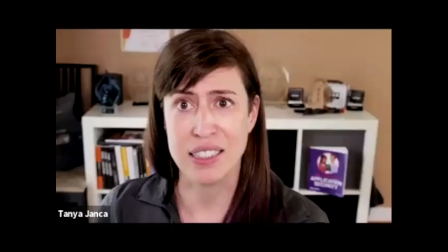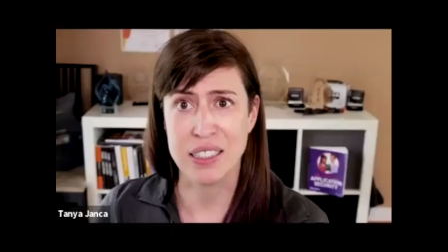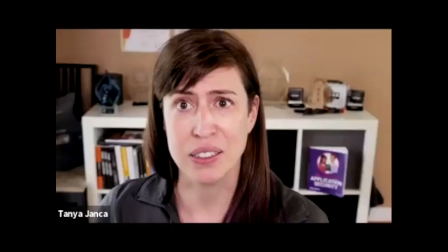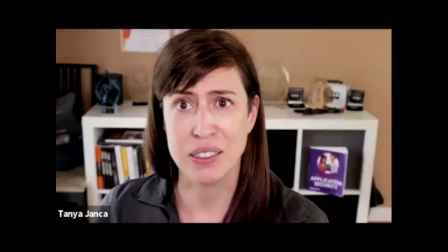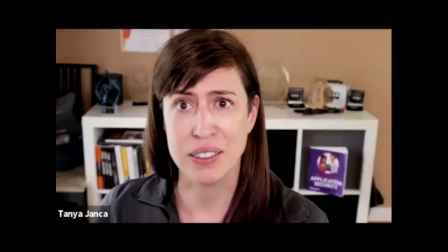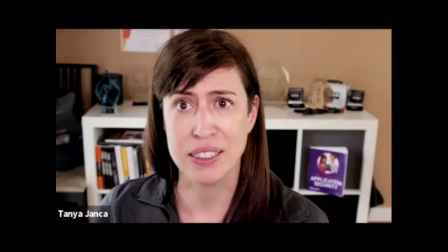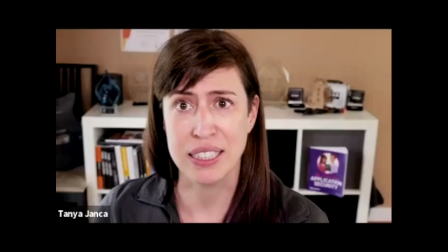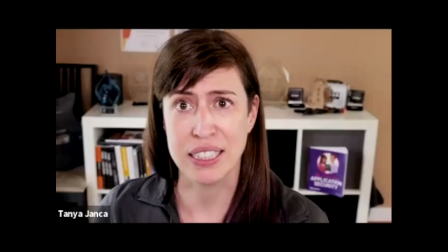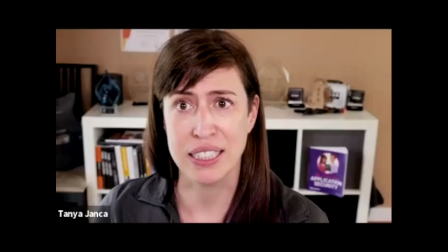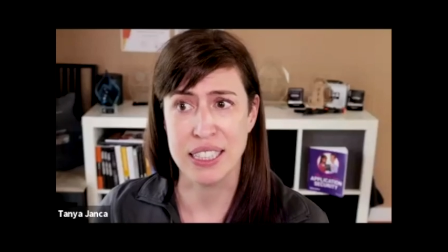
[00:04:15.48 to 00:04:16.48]
totally
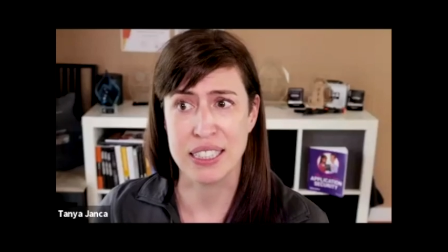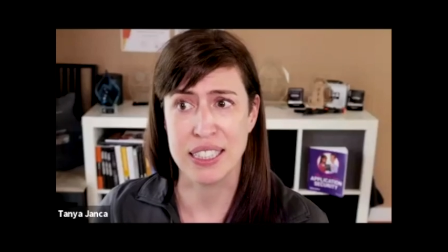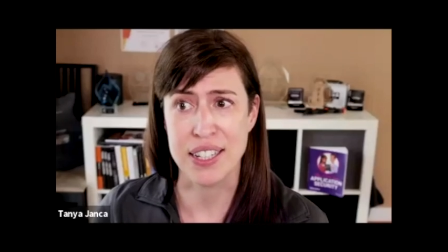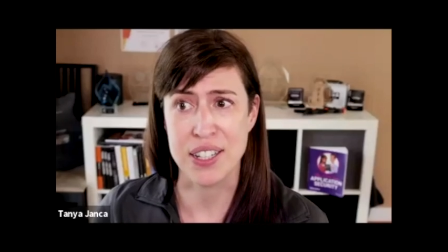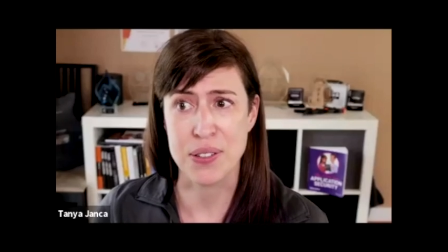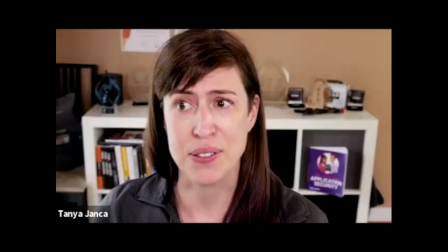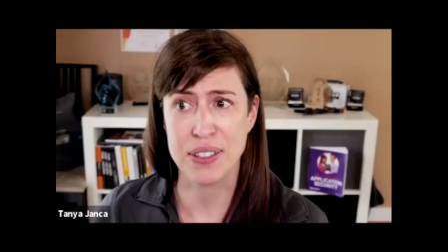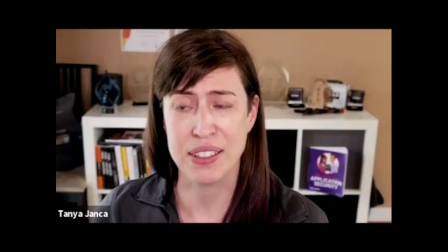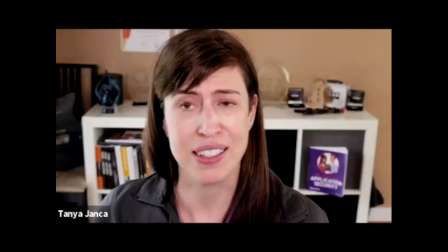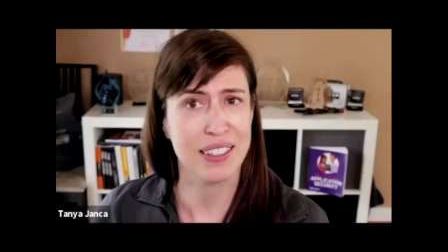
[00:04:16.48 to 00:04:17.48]
ridiculous that you.
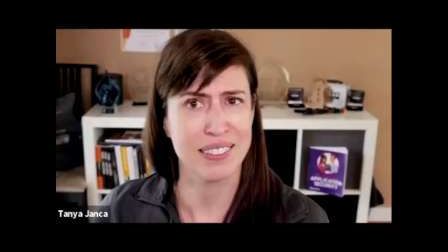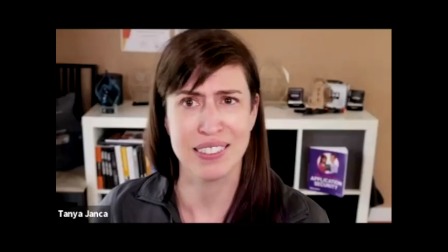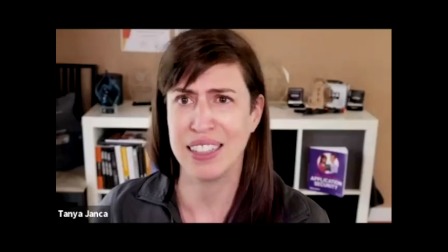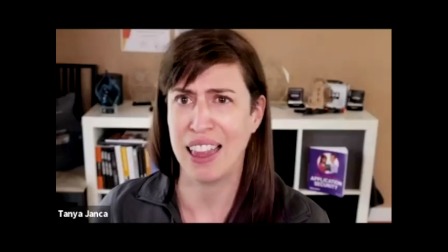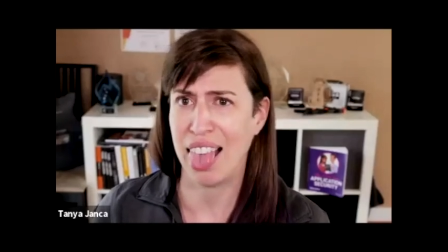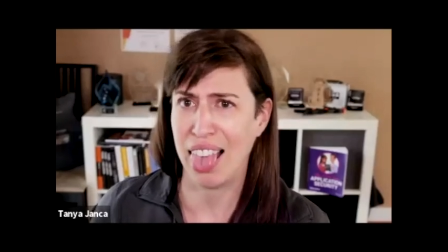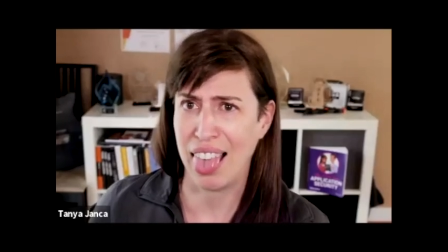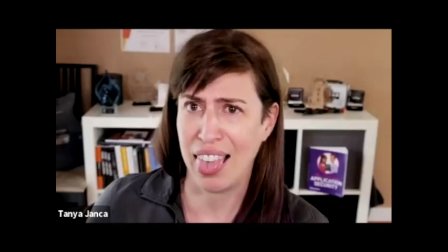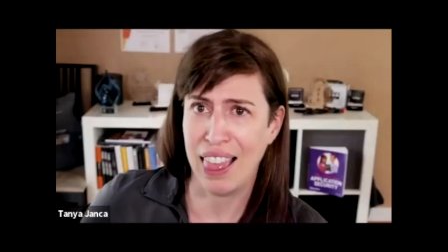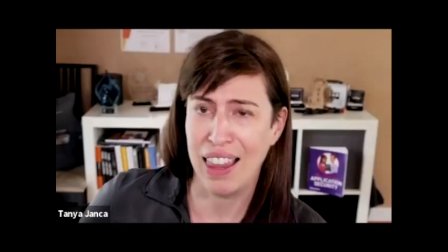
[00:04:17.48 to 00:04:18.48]

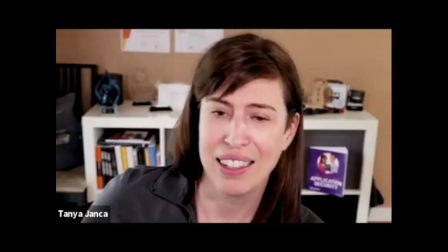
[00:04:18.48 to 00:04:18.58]
Uh,